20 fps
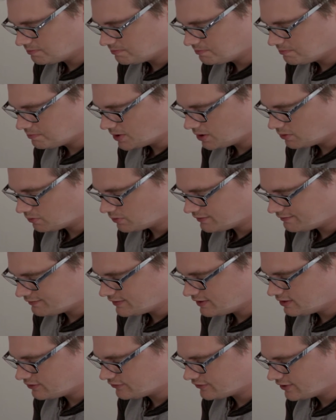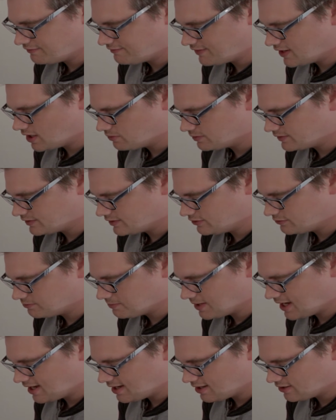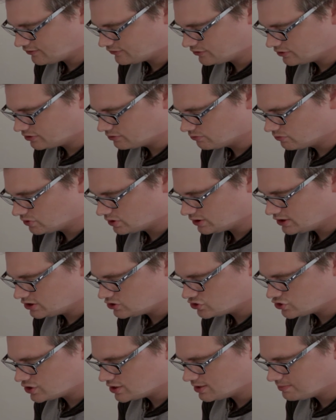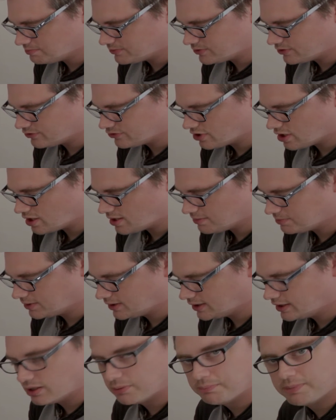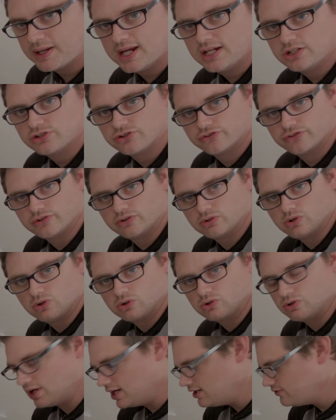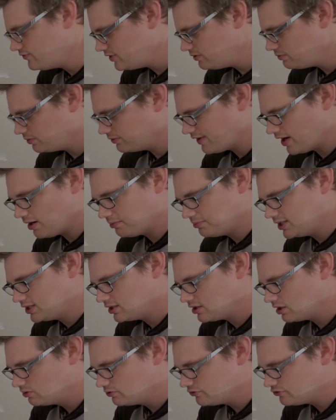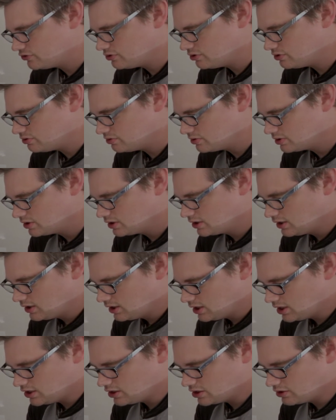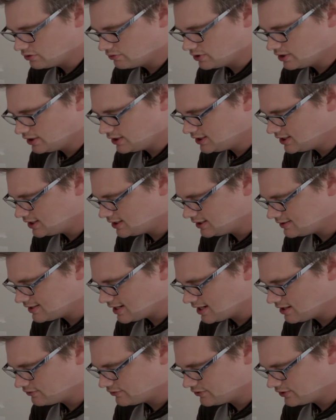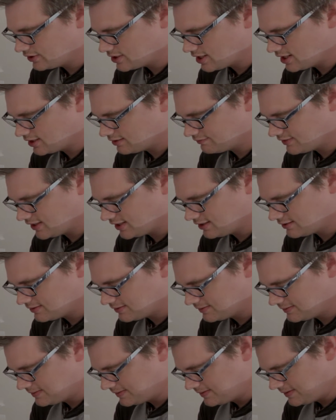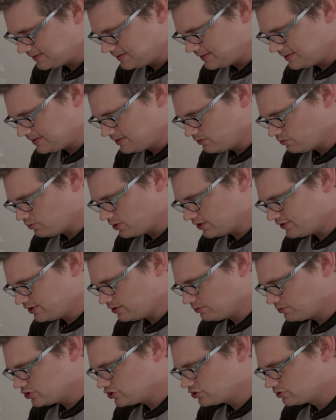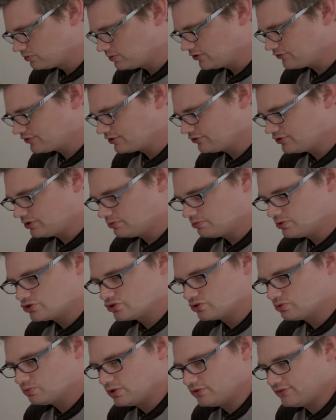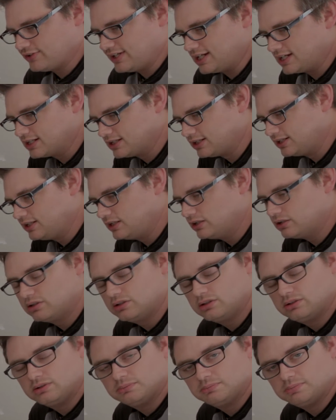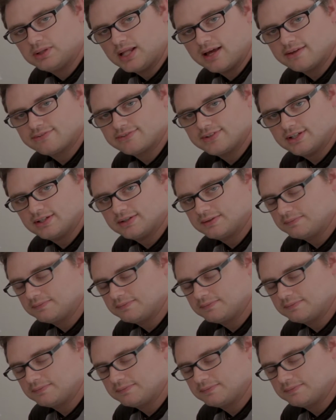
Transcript: But with this, I found with these masks, you can really chip the top layer of paint. Just don't go crazy with how many coats you do. And you can really get it down to kind of like what the original was. Because the original was a clear plastic.